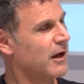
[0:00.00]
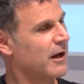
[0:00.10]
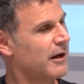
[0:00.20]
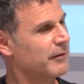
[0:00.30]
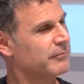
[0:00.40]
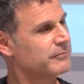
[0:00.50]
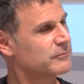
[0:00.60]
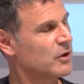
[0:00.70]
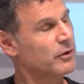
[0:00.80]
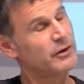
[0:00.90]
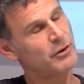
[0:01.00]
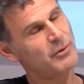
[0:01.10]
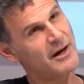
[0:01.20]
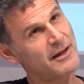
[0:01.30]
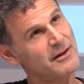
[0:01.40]
Oh, you know
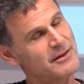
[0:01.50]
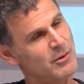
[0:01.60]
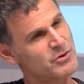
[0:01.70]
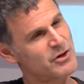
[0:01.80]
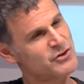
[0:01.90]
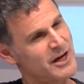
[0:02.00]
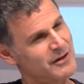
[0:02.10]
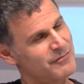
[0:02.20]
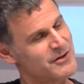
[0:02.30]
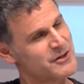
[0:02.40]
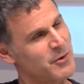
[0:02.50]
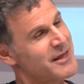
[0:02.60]
what? I think that was our second visit.